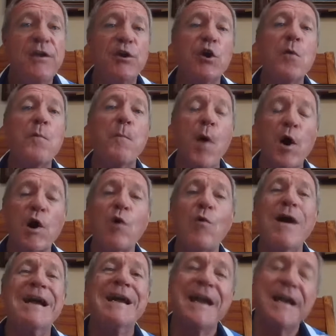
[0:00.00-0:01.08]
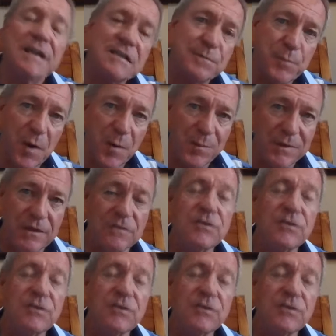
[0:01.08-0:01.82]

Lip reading: you can borrow against property.